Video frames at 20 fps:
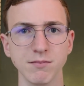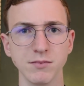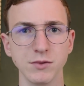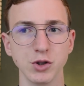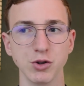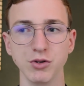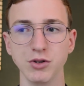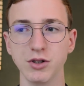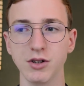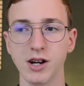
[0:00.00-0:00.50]

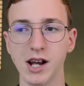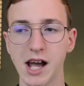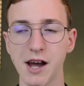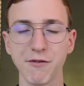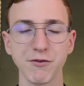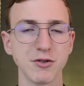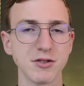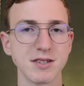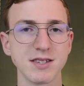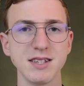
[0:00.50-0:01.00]
Do you have
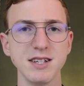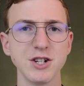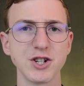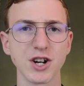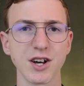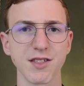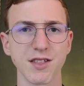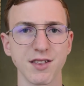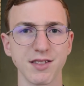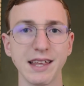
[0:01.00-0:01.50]
to see each
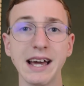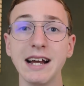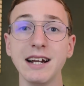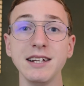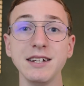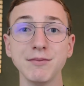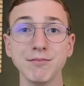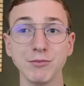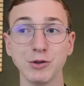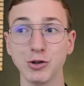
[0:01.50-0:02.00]
other
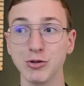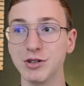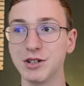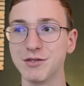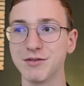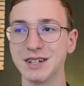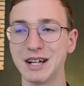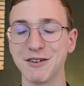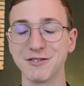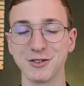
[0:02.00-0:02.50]
daily? Do you
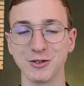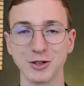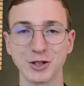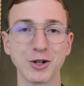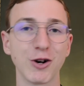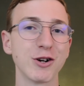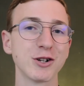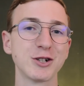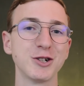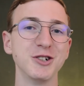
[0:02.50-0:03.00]
even have to
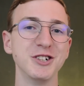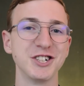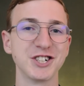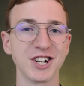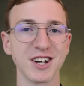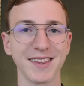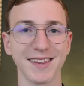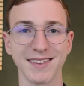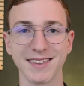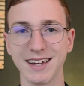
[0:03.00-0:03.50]
talk to each
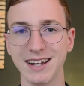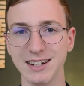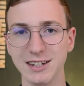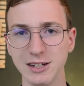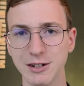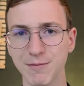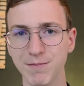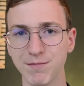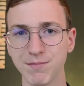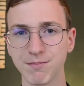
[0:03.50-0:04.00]
other
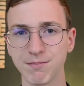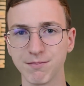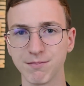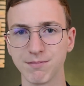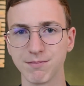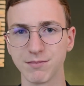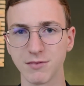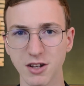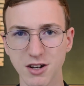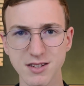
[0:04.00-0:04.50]
daily?
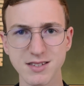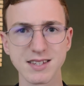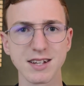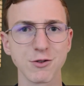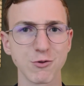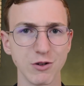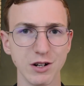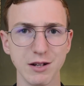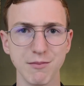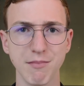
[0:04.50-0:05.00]
Does that
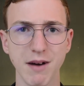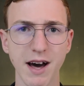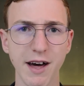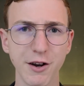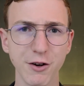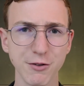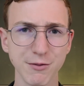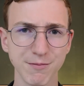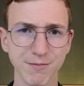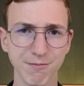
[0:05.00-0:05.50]
really matter?